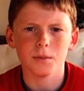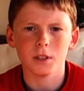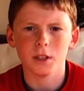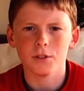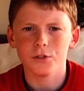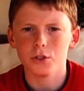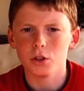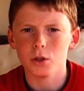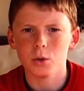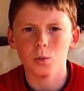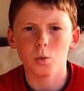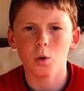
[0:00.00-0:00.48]

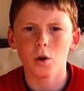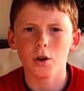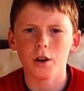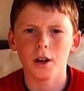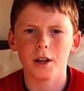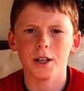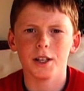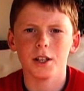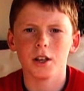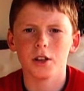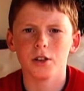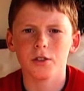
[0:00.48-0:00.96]
If you
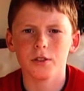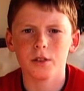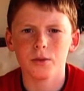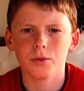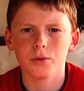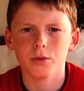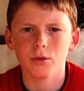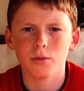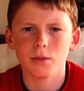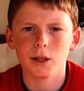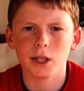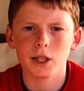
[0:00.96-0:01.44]
want any other
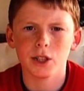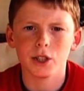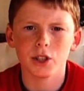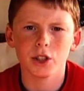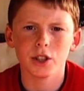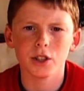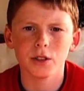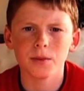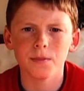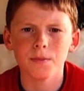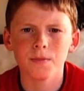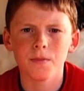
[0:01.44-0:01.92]

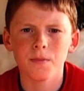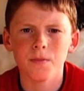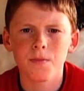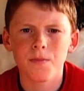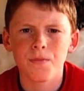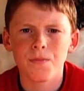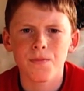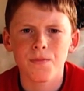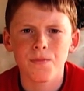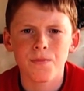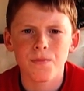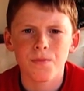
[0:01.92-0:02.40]
information,
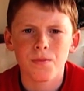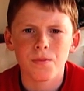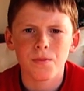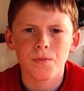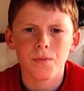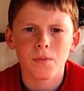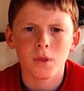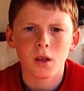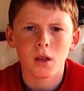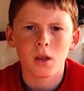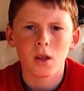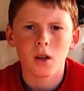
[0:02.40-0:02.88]

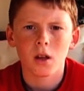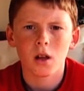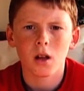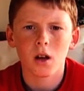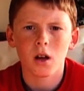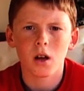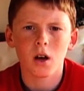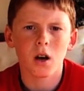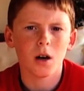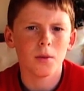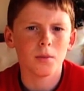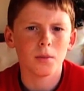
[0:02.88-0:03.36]

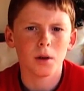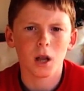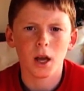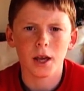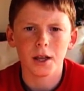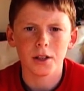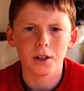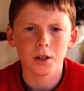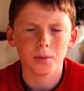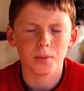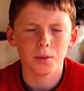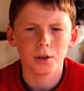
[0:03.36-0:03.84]

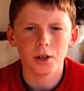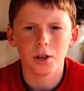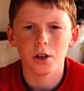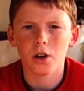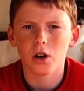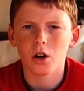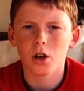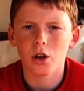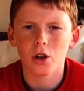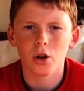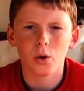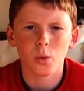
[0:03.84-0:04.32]
like the
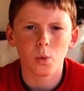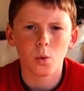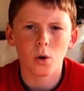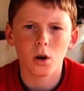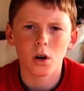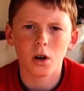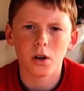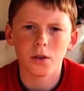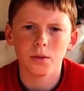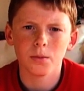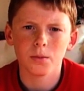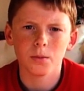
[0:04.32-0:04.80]
banana
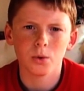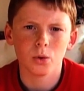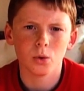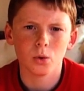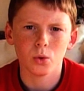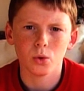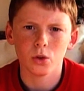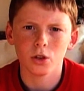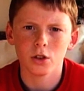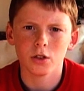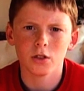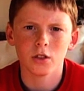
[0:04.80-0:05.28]
one,
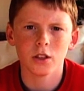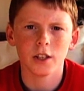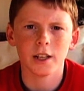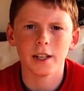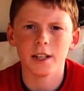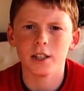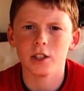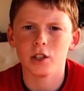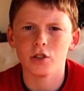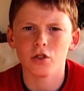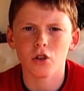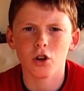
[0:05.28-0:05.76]
or the
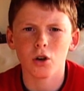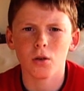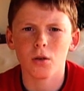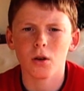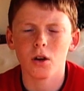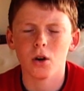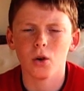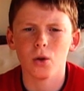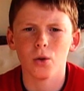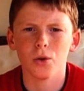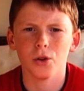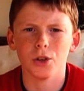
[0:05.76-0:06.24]

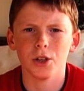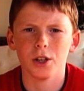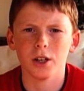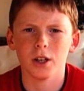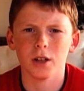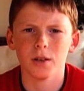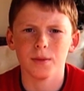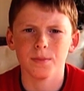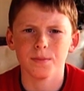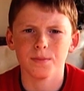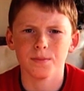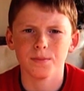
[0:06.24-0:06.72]
teardrop, or
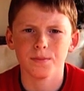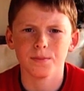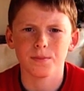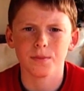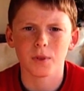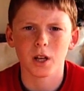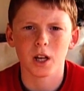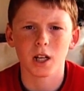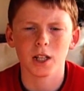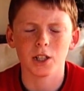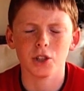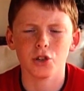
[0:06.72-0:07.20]
the
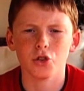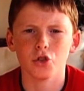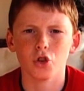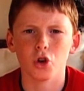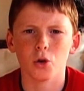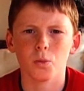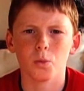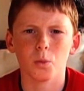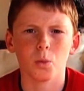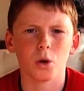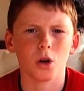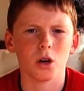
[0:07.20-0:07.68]
eye
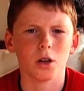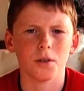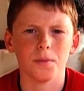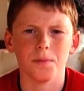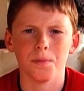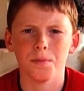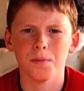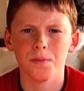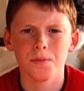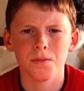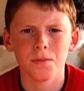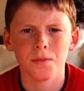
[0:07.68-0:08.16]
drop
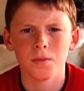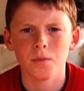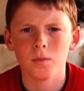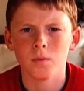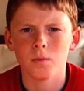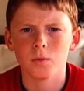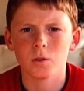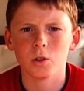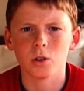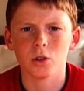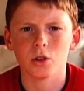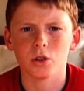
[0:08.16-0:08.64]
one,
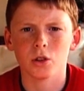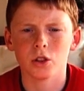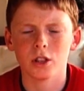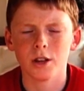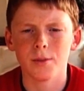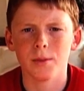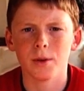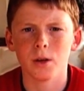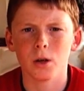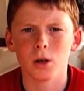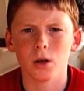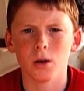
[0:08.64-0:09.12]

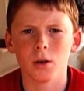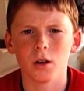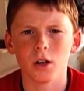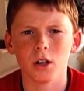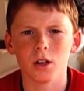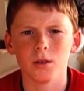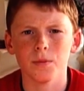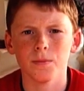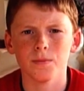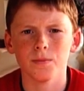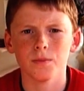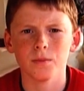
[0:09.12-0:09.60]
just
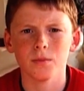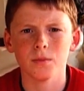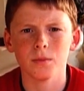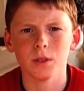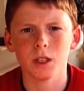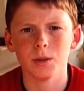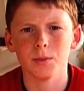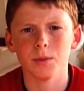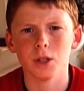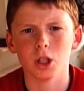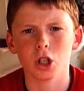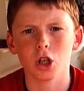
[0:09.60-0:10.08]

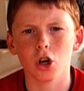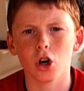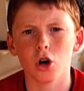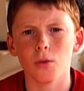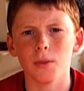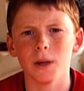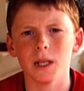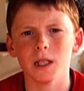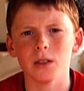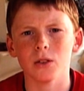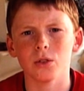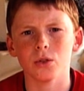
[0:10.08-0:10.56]
leave me a
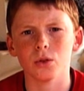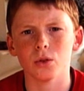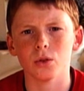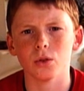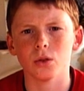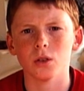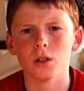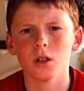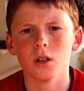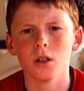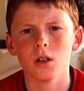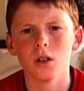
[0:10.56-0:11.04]
comment
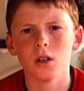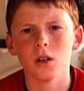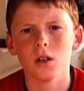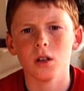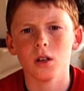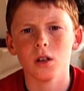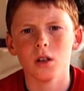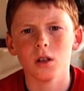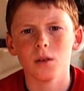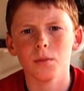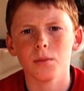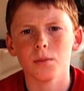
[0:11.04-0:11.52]
or
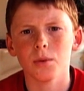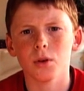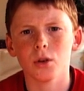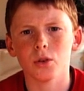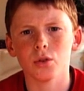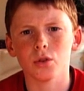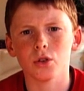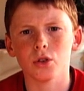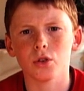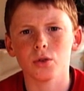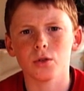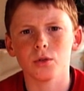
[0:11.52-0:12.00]

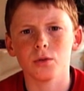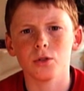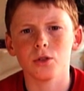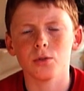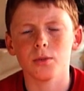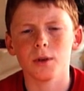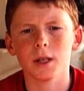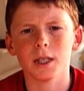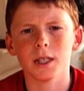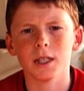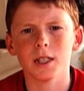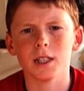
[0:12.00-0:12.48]
post
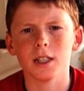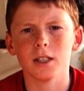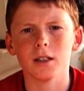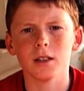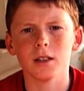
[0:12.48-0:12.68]
to my